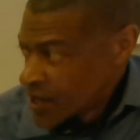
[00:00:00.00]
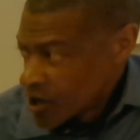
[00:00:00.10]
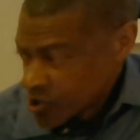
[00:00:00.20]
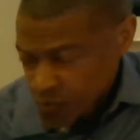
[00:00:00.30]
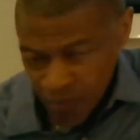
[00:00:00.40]

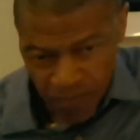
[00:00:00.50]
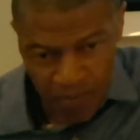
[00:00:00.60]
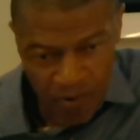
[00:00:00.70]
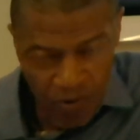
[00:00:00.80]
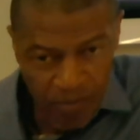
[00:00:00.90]
Helps
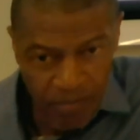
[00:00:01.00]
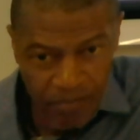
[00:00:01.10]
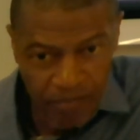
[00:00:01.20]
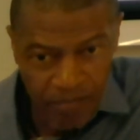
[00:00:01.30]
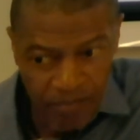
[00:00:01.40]

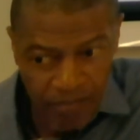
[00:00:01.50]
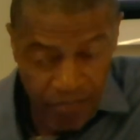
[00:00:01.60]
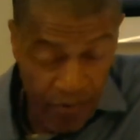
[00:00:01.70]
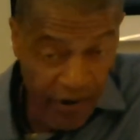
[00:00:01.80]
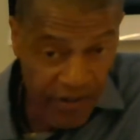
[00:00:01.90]
promote
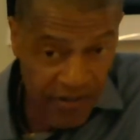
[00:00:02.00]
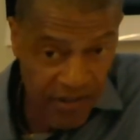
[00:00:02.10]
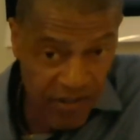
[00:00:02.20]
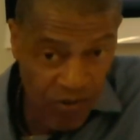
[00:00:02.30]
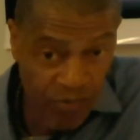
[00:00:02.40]

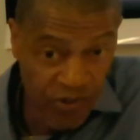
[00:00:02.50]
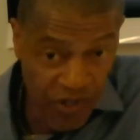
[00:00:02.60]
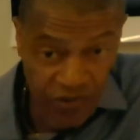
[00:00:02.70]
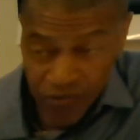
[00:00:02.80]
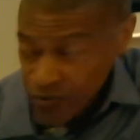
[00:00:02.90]
pregnancy, so
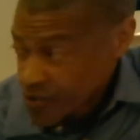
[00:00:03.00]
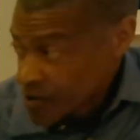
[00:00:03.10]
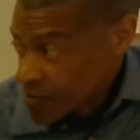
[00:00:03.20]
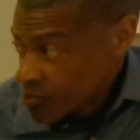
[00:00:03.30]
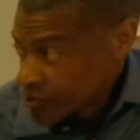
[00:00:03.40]
progesterone is
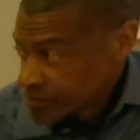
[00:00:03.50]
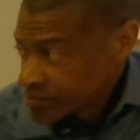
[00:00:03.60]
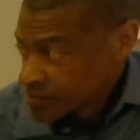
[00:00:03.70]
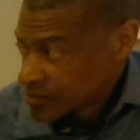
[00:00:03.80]
very important.